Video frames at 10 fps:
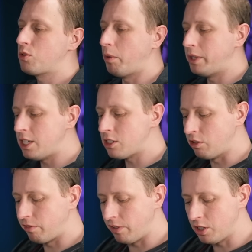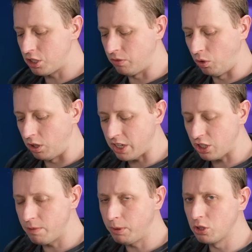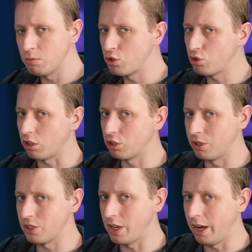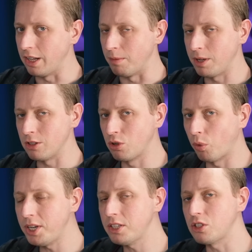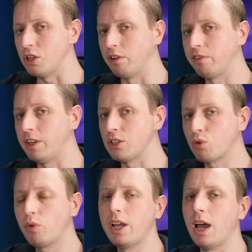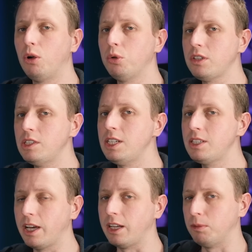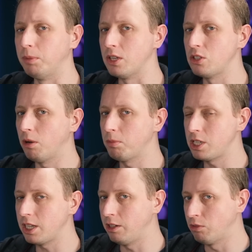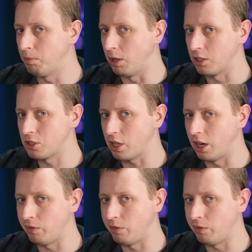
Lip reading: what we need to do first of all is actually build some structure inside it, because green stuff is great at holding detail, but it's not particularly robust. And if